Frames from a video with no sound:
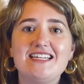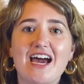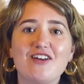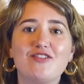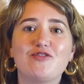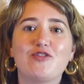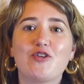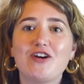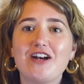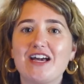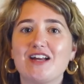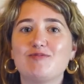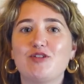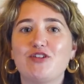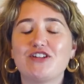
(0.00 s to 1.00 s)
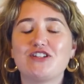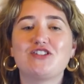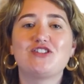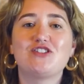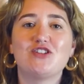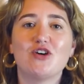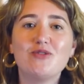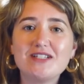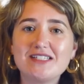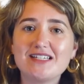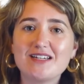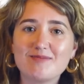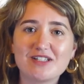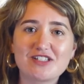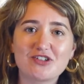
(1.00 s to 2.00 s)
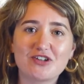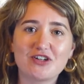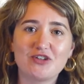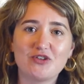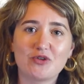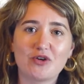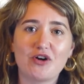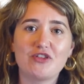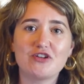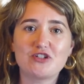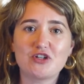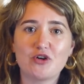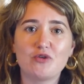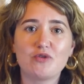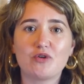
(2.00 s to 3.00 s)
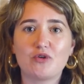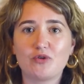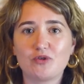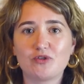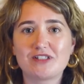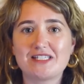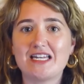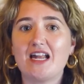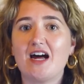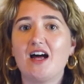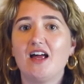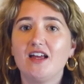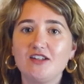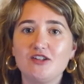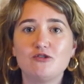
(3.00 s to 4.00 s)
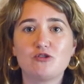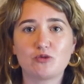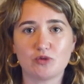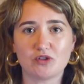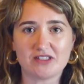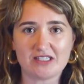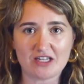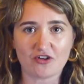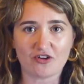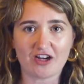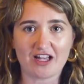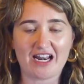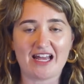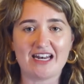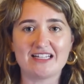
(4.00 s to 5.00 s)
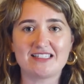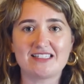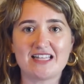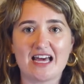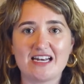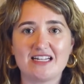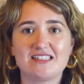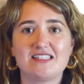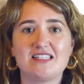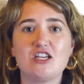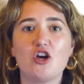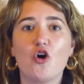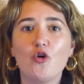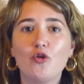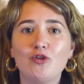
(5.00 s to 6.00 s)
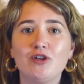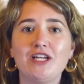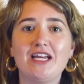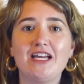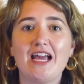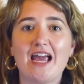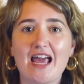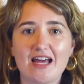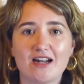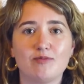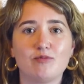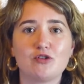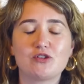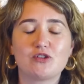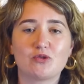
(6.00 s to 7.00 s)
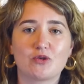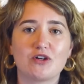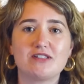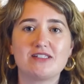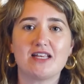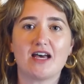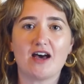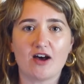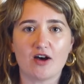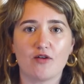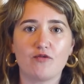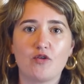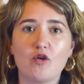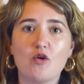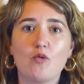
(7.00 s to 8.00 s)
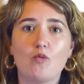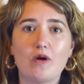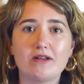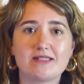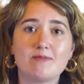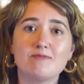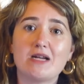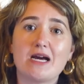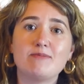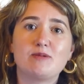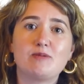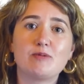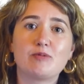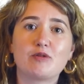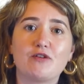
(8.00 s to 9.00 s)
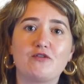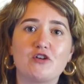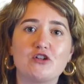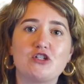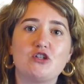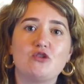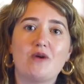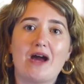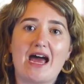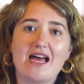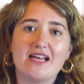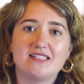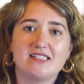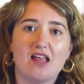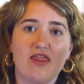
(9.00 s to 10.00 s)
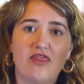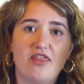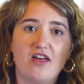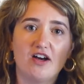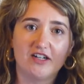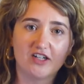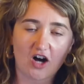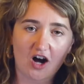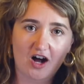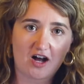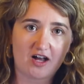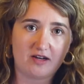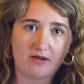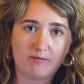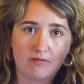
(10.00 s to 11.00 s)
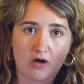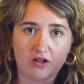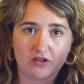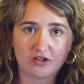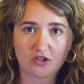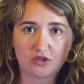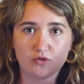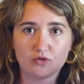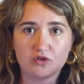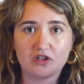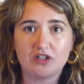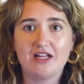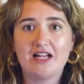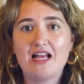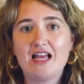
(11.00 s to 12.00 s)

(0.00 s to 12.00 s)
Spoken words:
yet, for an animal that's so easy to miss or ignore, the toad holds an unusual secret, and it's that it's the only animal source of what sometimes people refer to as the God molecule,